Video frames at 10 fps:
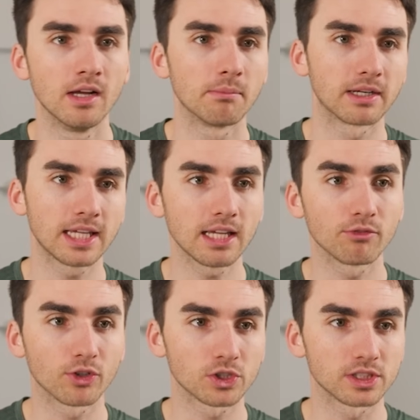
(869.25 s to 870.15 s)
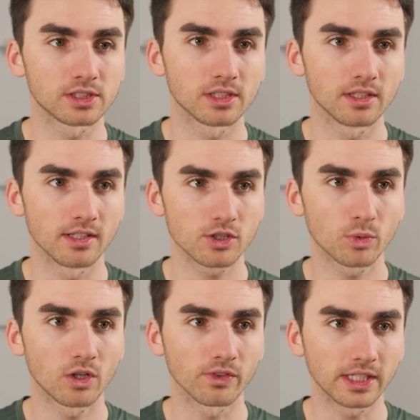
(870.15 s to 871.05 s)
But again, versus this
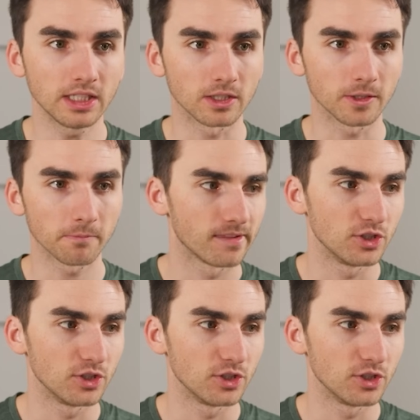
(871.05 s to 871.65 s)
one over here,